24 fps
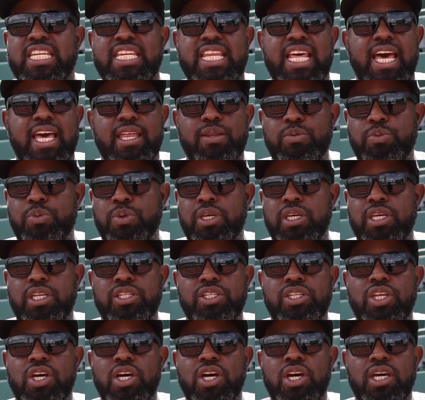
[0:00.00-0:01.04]
not being
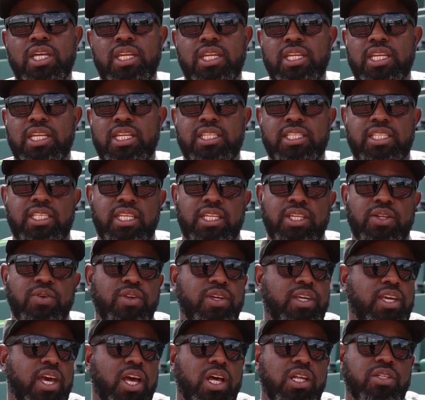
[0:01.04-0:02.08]
done and then sitting on the
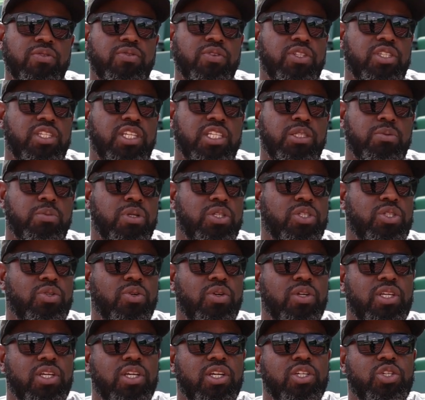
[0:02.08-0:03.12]
couch for six months to a
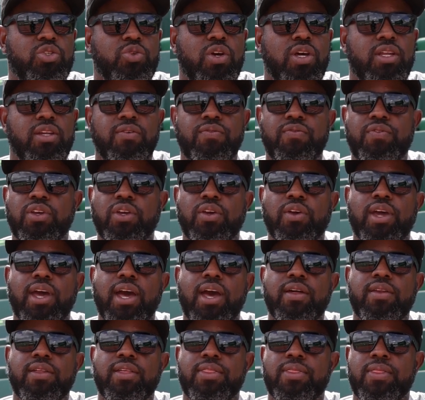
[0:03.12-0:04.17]
year trying to figure
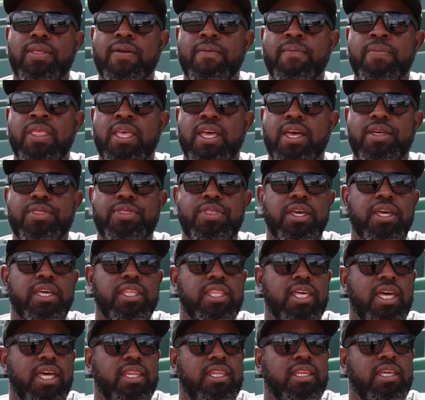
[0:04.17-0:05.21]
out and, and thinking
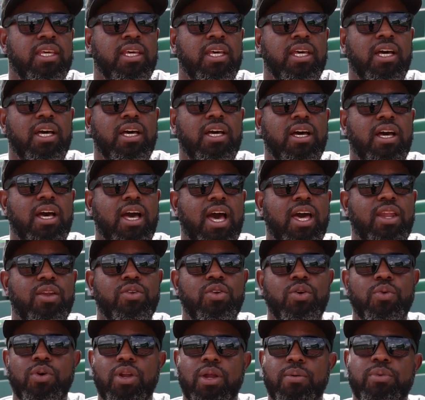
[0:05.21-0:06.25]
that uh, I don't know
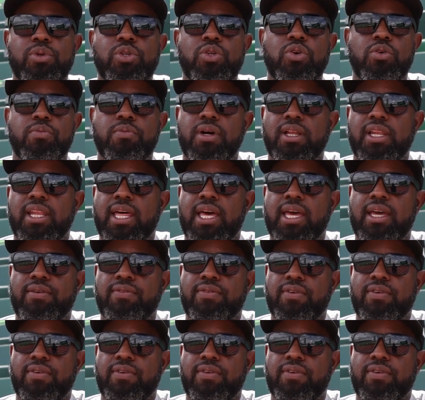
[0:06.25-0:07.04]
what I'm gonna do with my life.